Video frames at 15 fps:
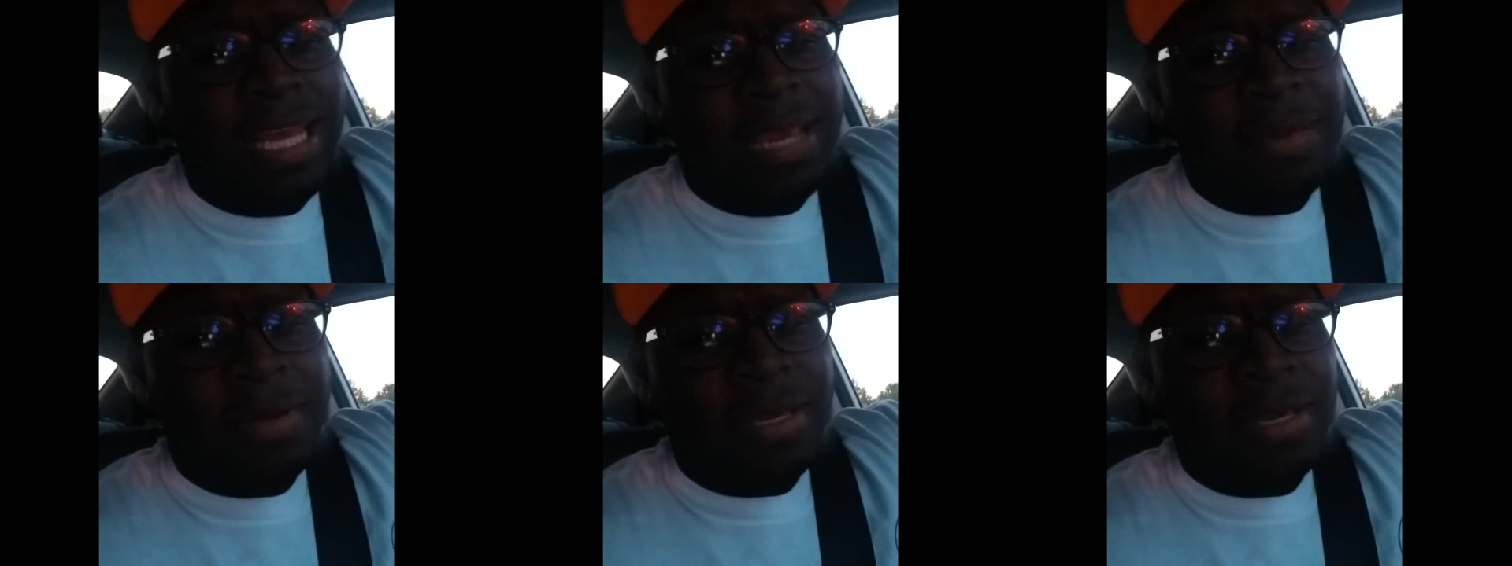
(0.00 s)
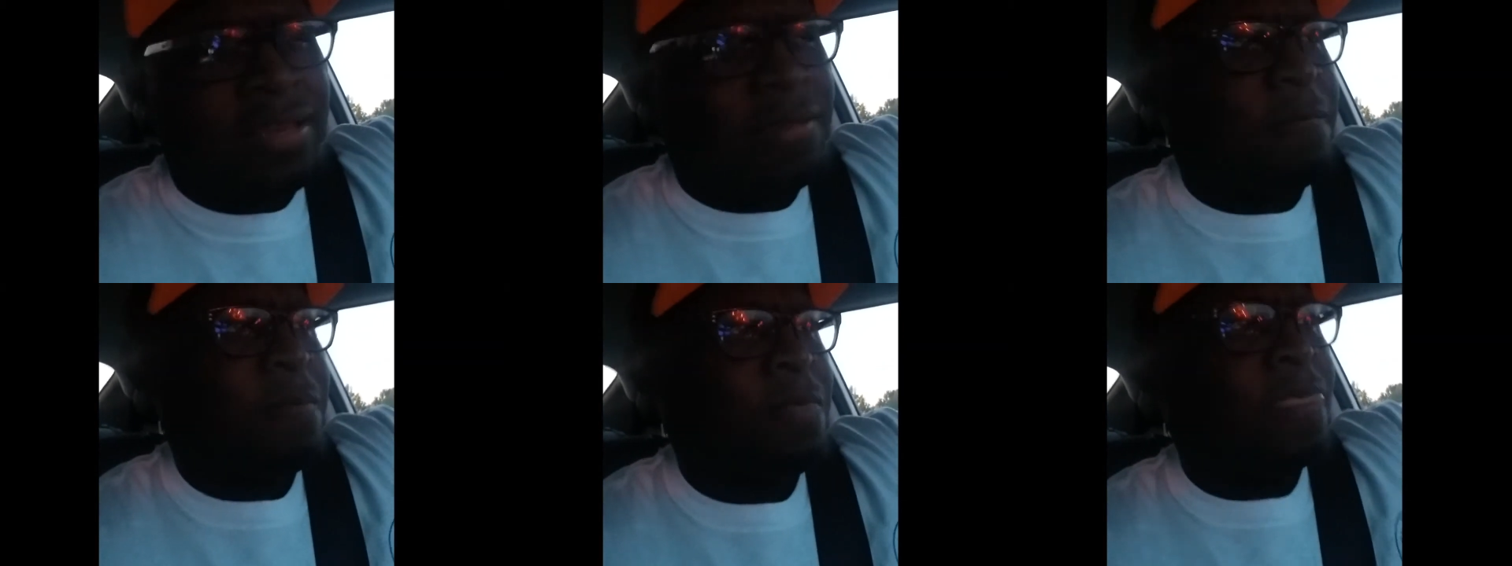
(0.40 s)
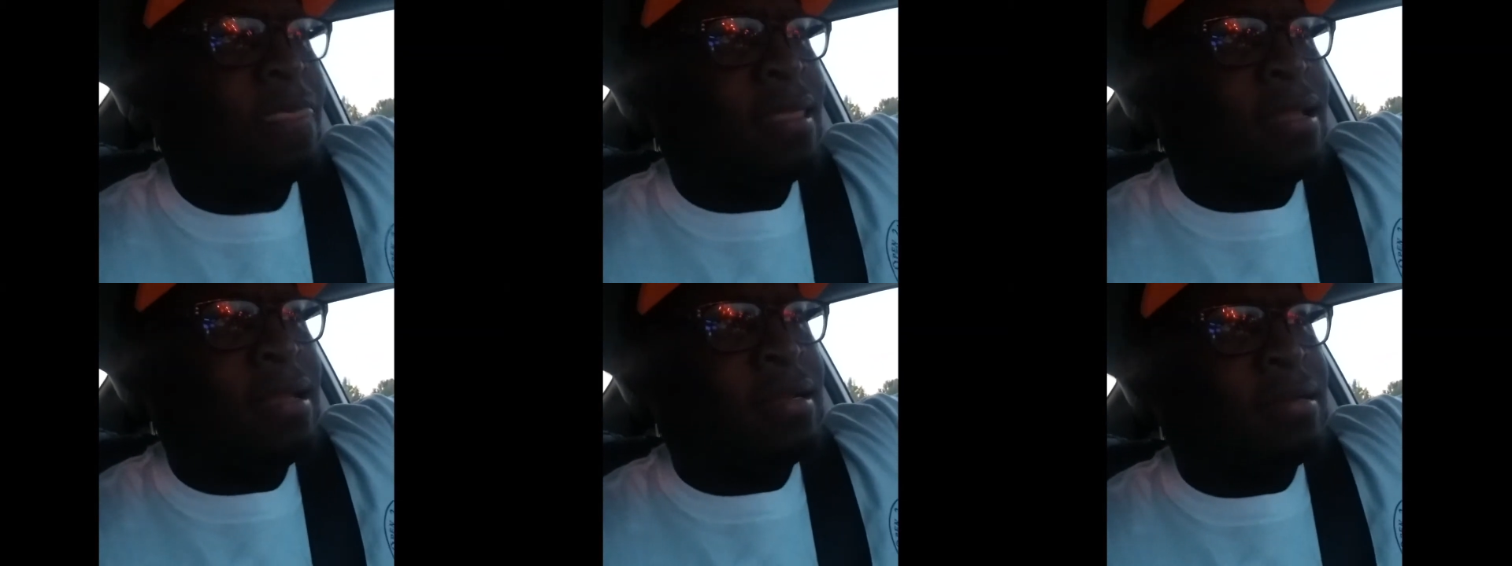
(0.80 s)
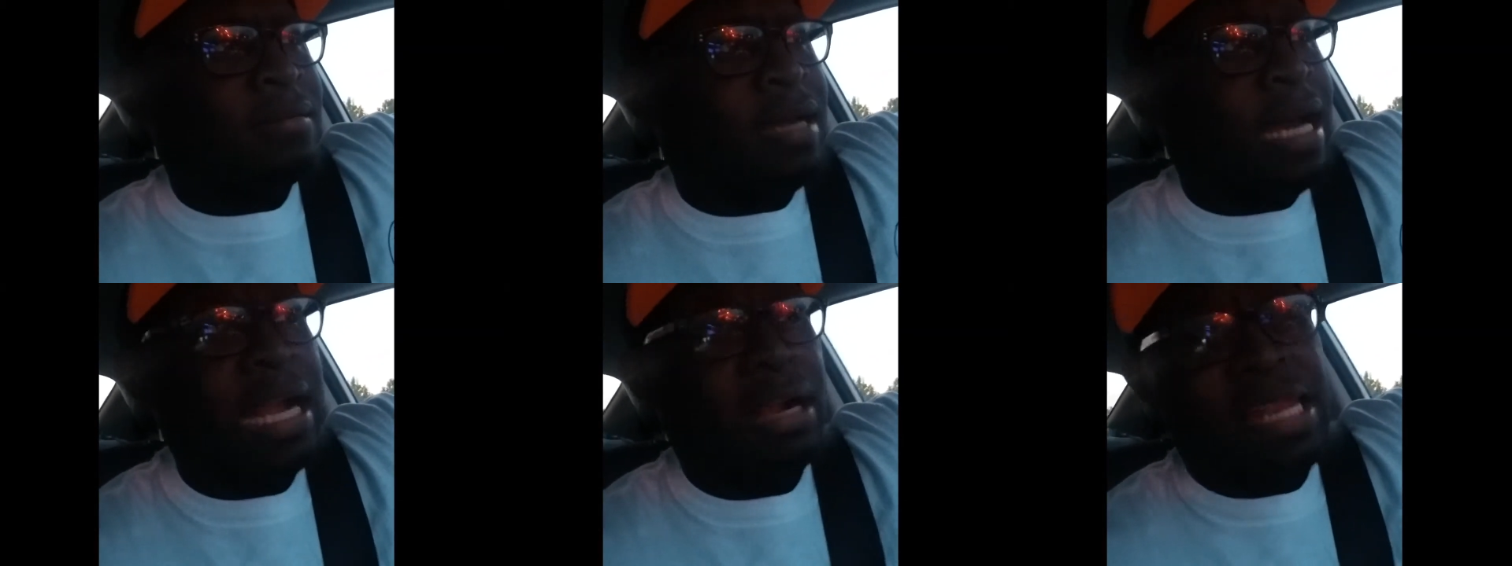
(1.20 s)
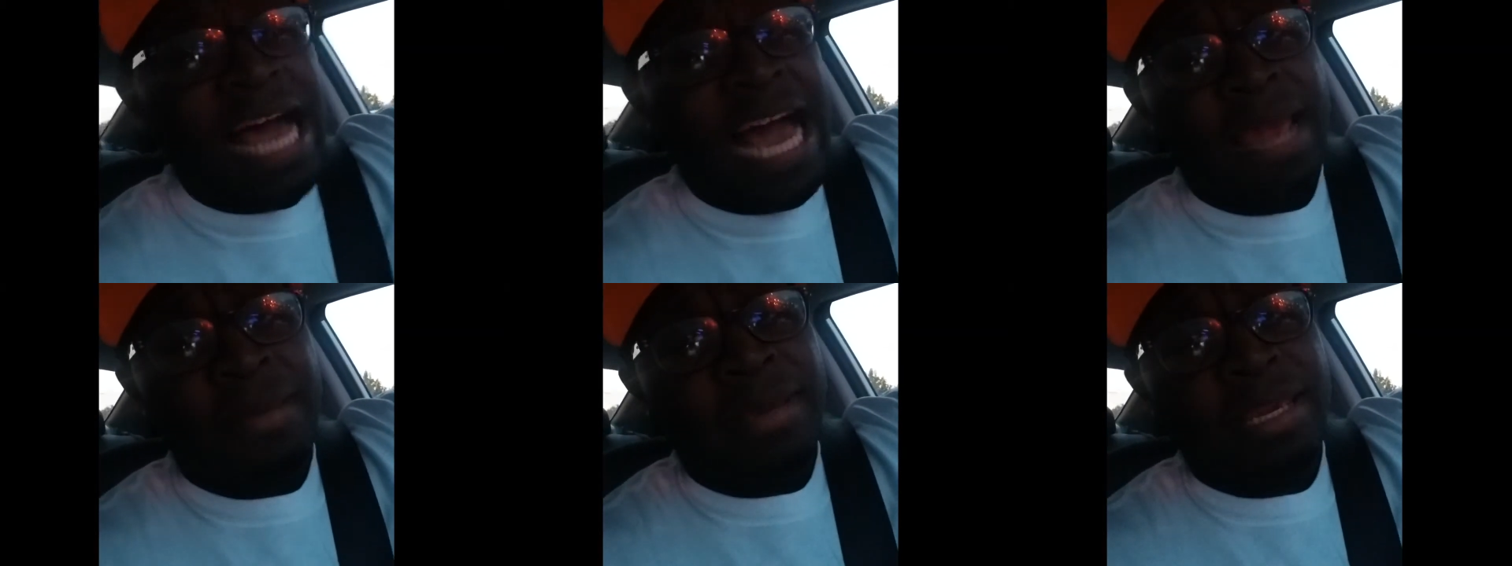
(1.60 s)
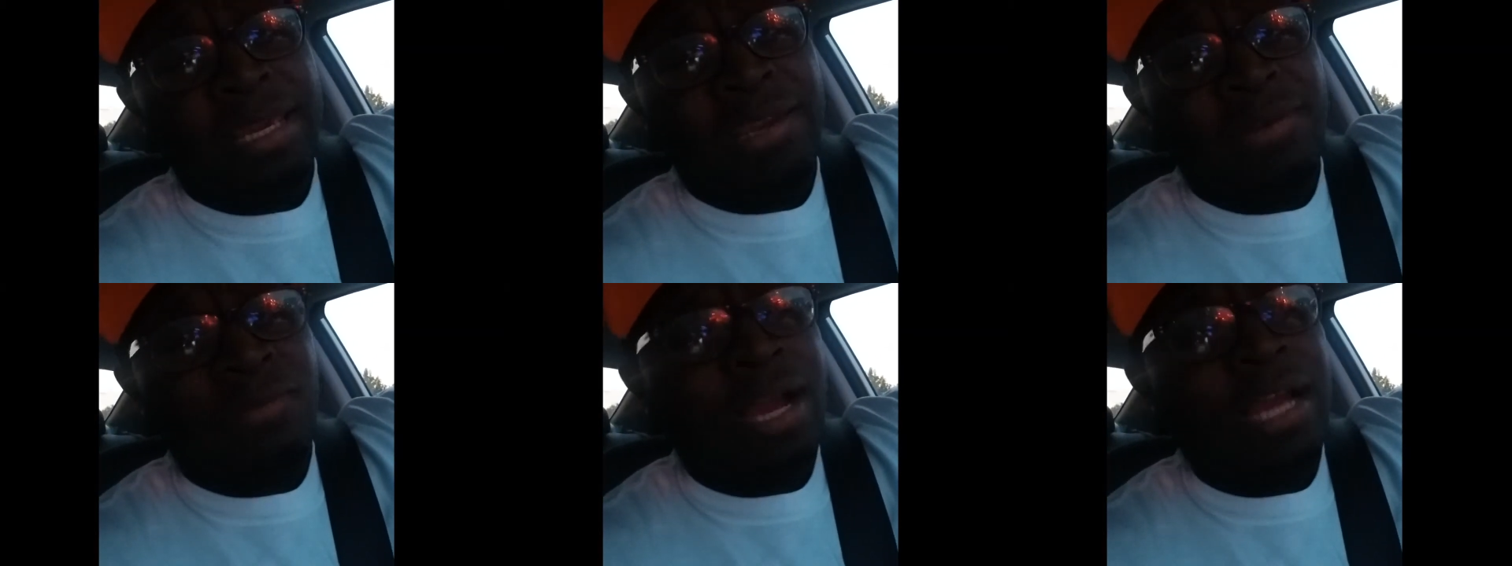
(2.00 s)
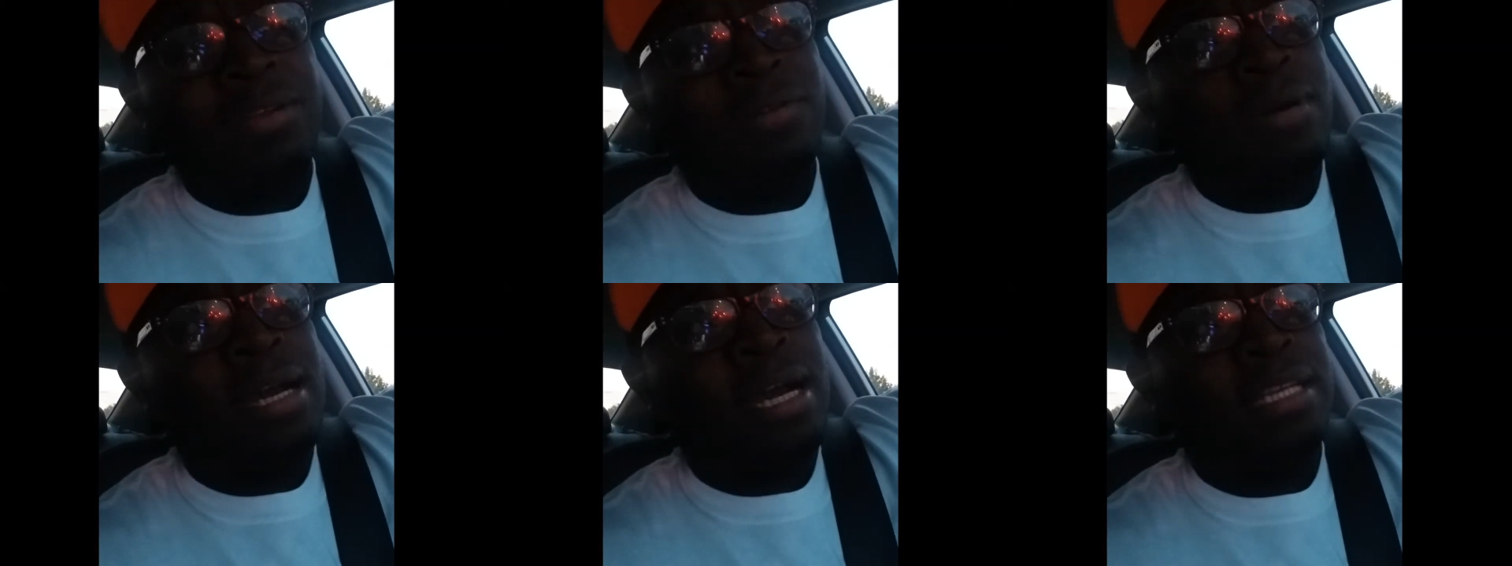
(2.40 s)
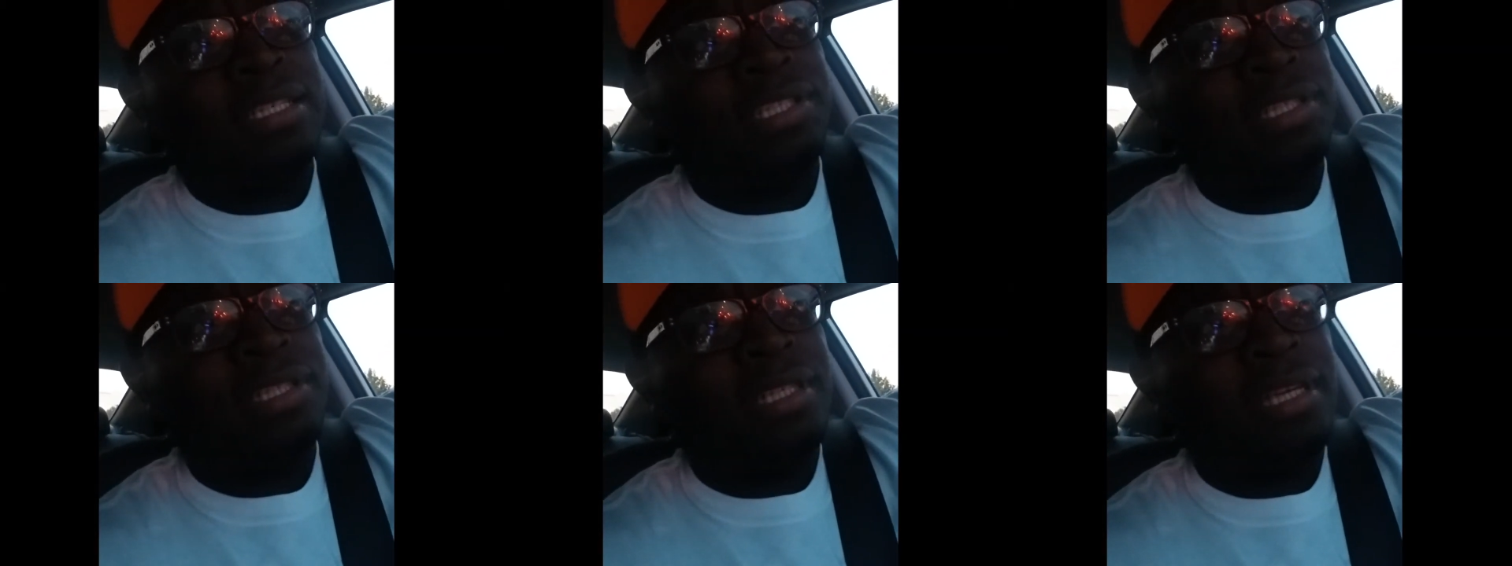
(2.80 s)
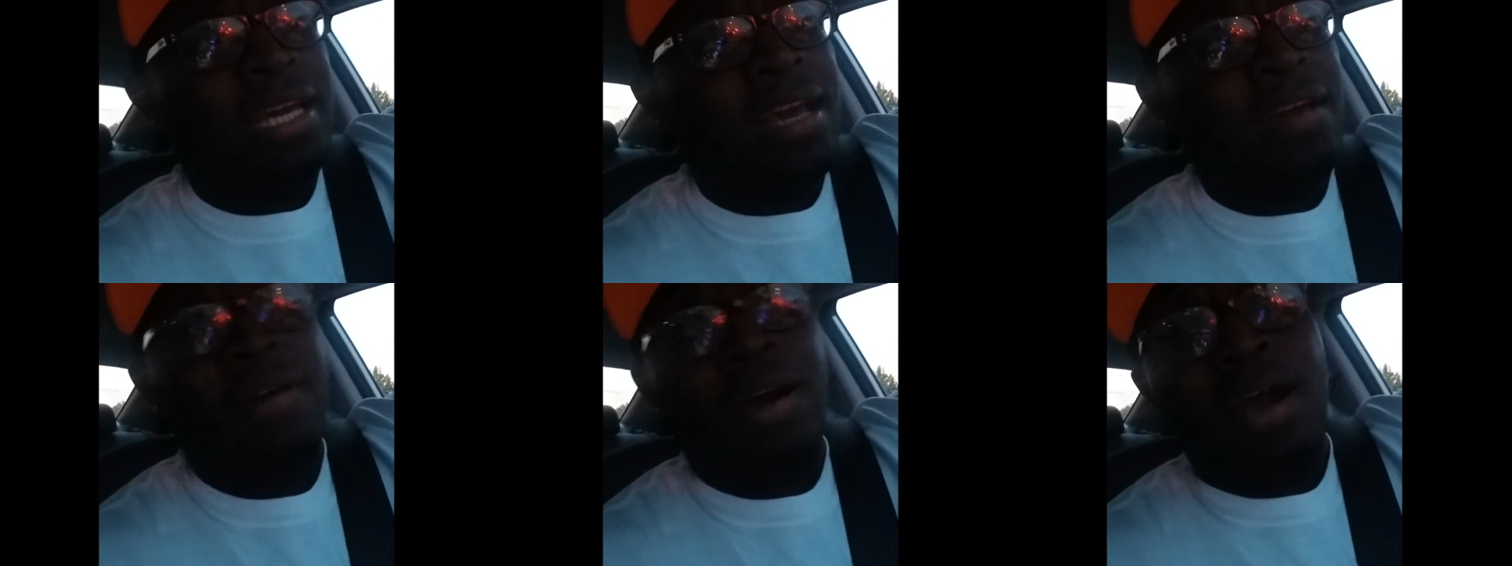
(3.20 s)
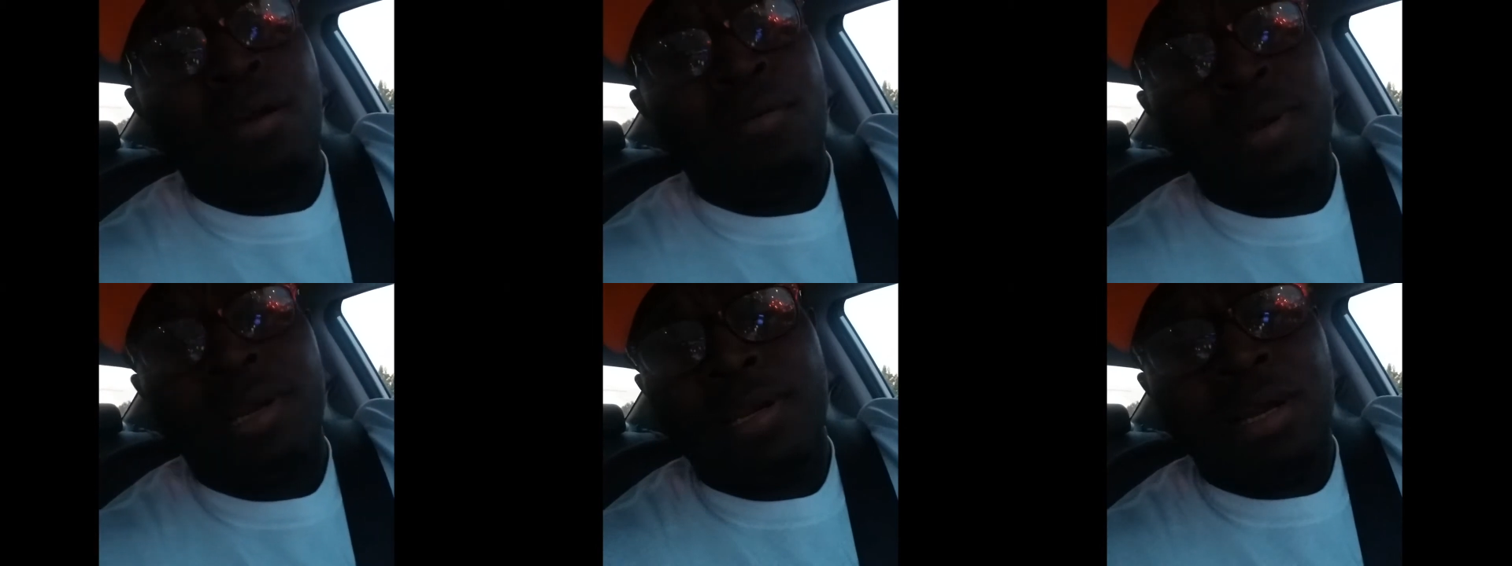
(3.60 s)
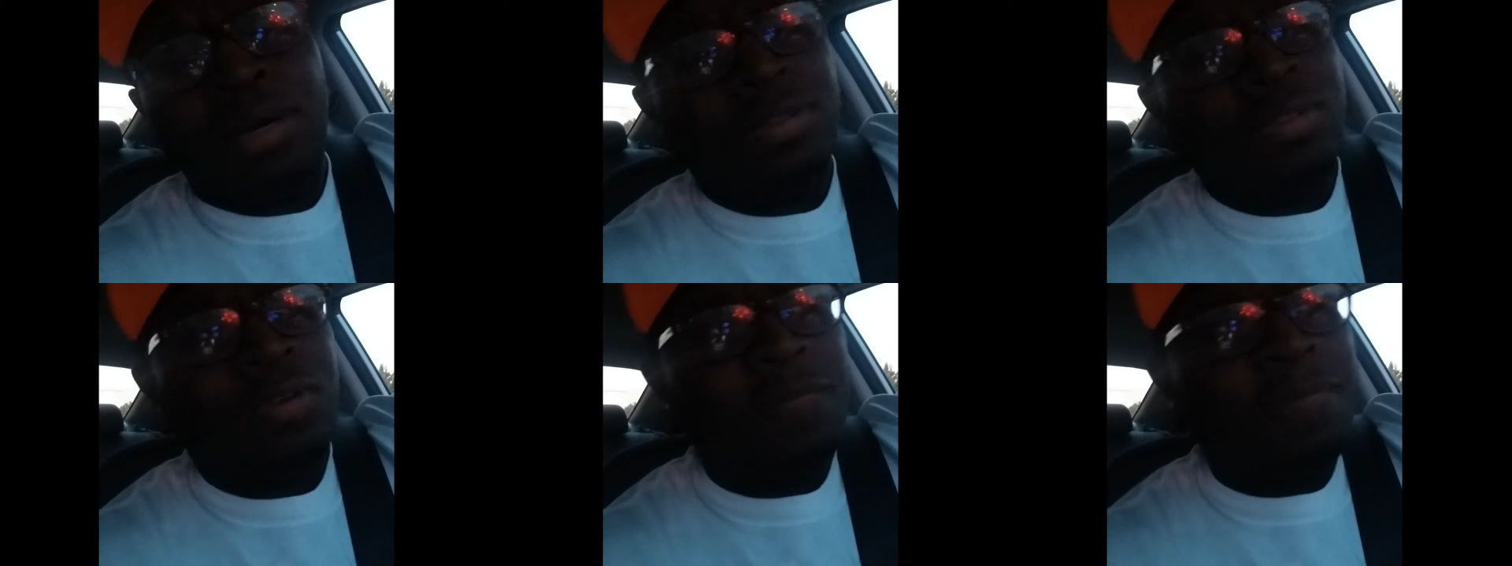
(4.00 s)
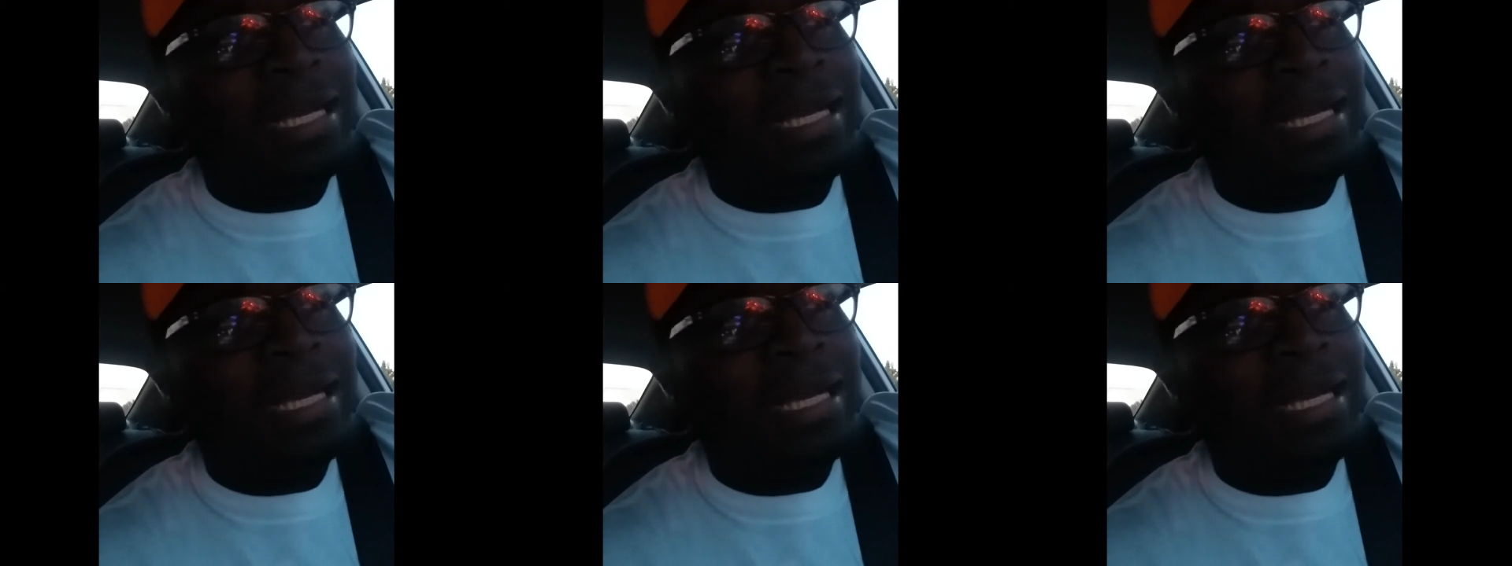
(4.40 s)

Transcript: (no speaker visible)